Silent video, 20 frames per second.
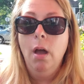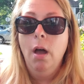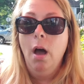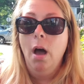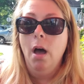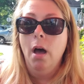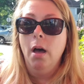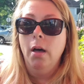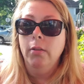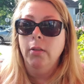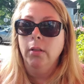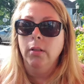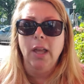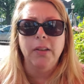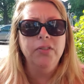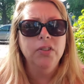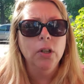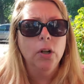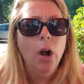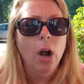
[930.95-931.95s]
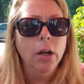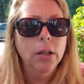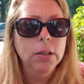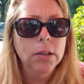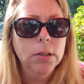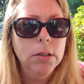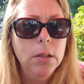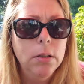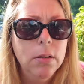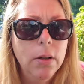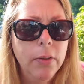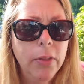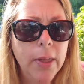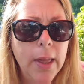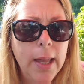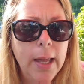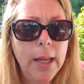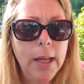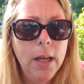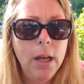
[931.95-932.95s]
Life's a Garden
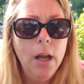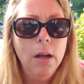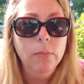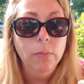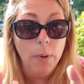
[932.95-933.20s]
thing.